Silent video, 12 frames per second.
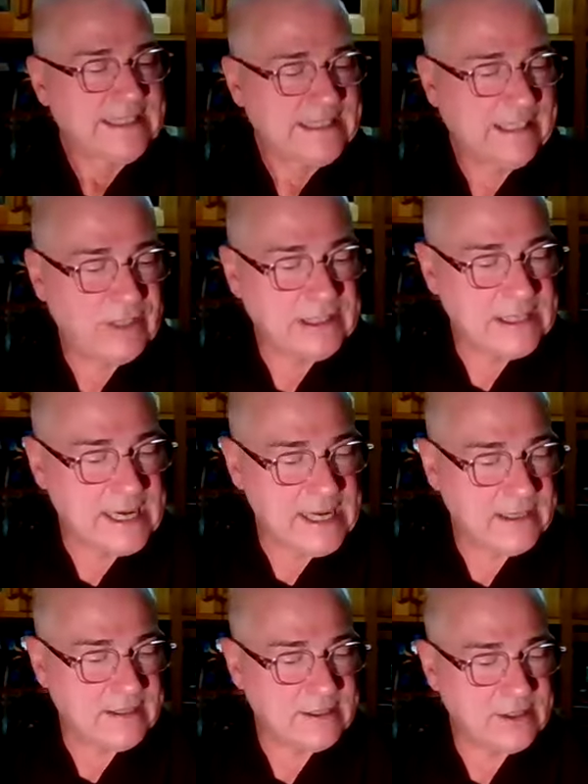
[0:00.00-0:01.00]
loving
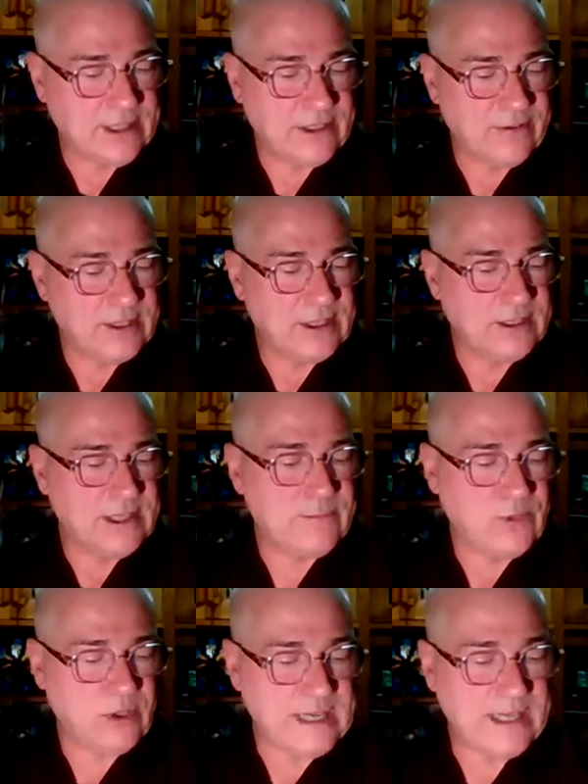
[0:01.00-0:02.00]
kindness,
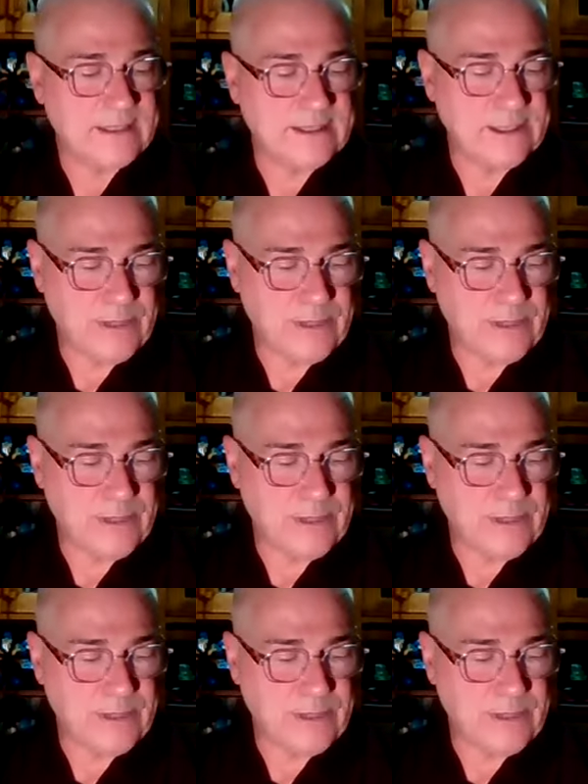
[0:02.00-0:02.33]
generosity, morality,